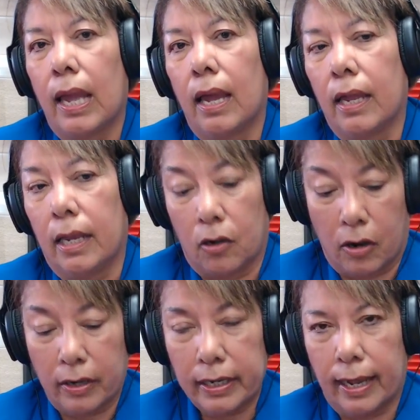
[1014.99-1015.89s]
in
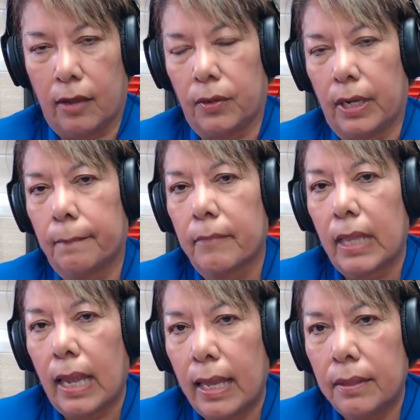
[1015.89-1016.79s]
our county
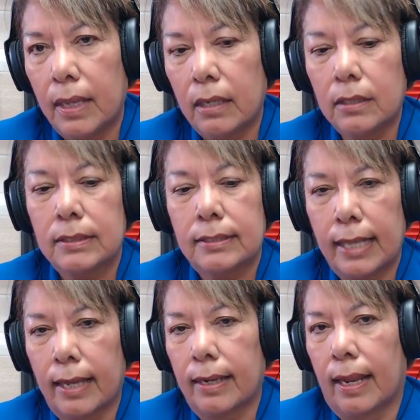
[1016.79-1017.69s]
and then
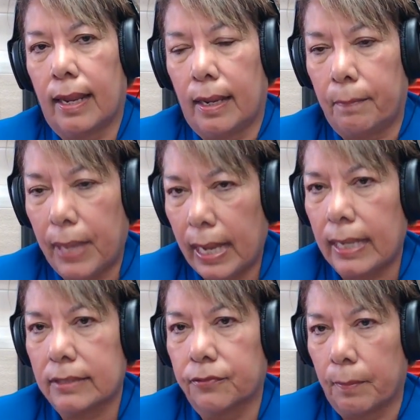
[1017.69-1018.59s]
set a
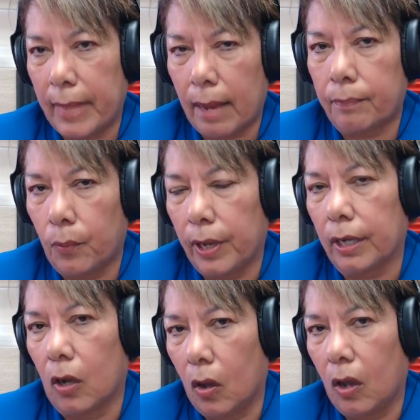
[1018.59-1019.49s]
pace from that point
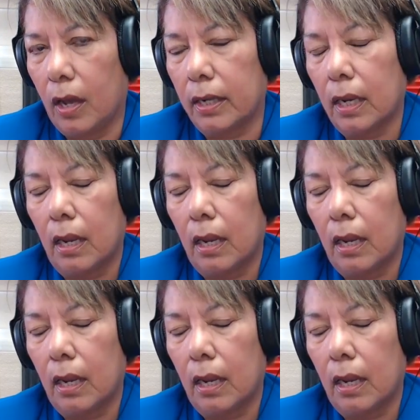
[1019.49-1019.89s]
on.